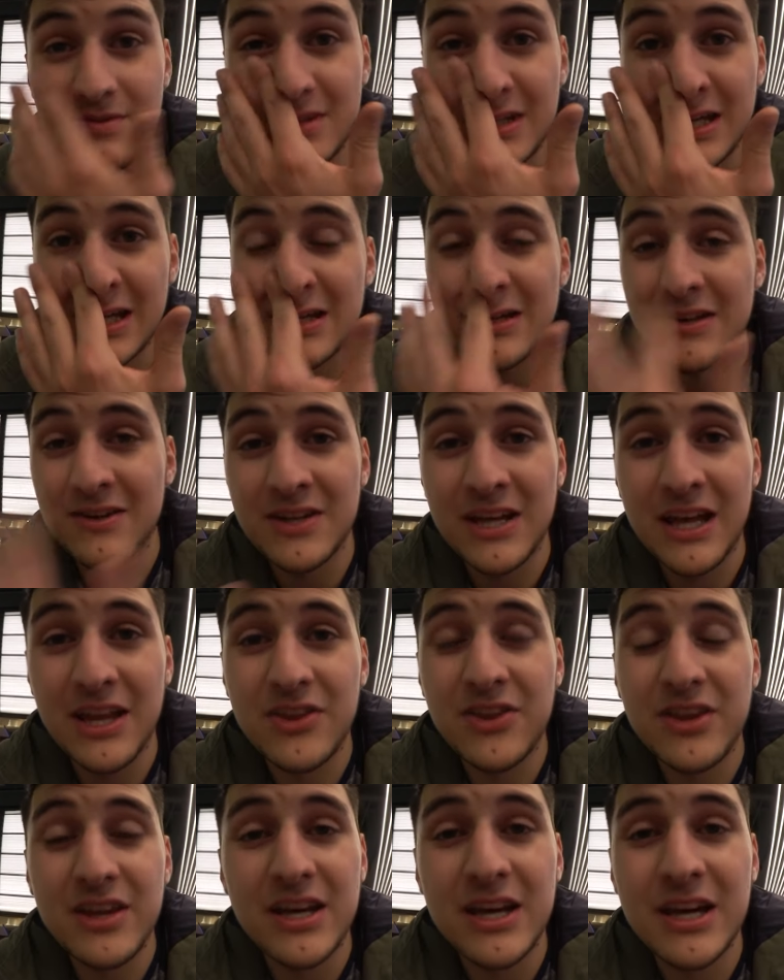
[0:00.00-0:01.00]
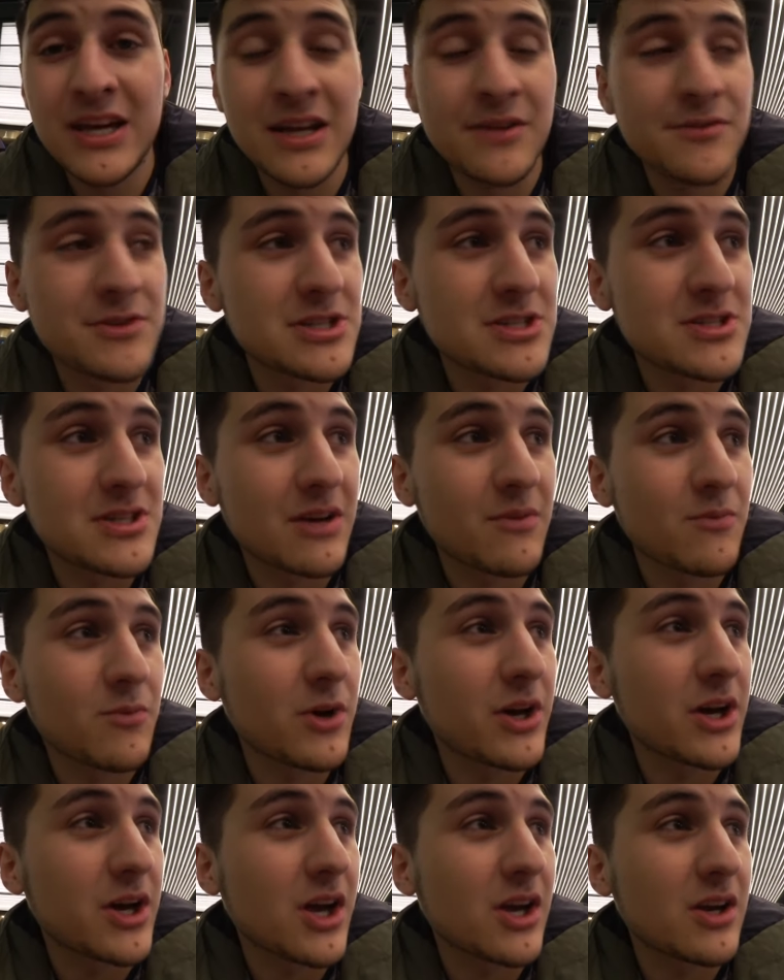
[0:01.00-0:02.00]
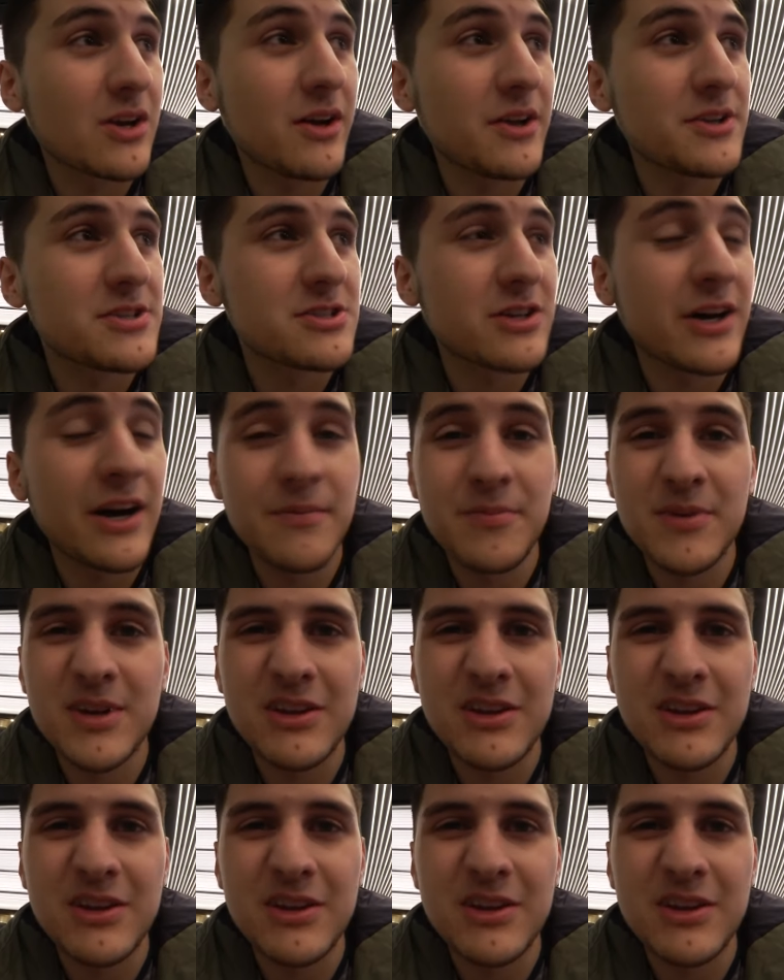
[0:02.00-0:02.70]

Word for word: like got healthy again, I was just like working non-stop,